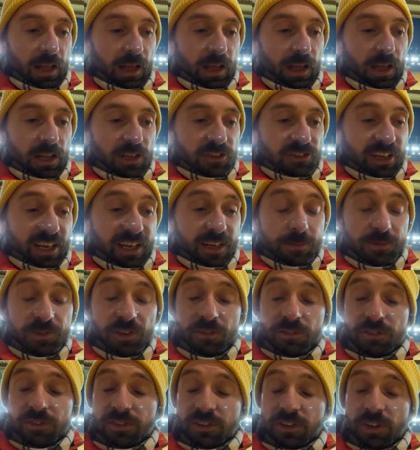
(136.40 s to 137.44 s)
Jacob
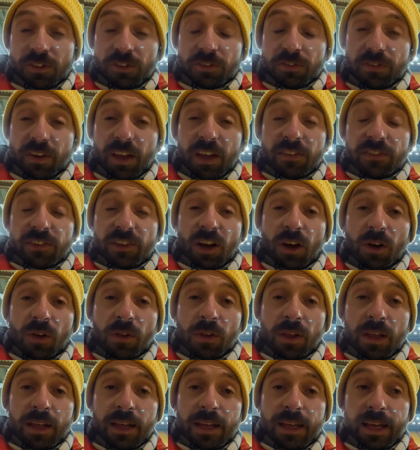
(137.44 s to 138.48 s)
Sorensen got the first goal.
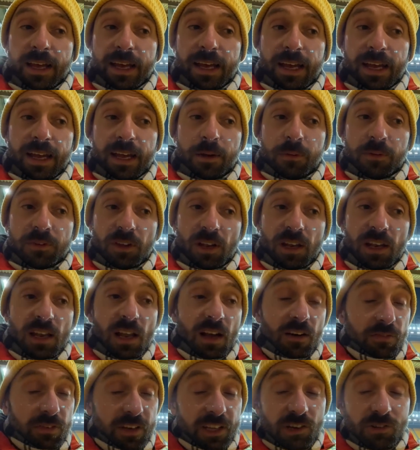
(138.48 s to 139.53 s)
It was a
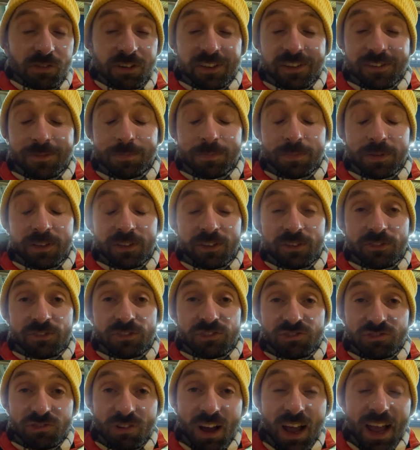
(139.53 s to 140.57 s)
lovely crisp
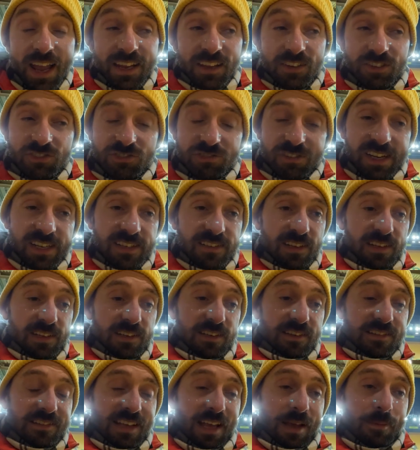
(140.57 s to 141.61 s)
strike straight under
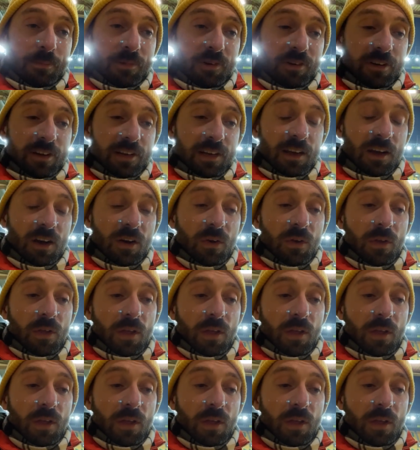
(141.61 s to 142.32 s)
Samba in goal.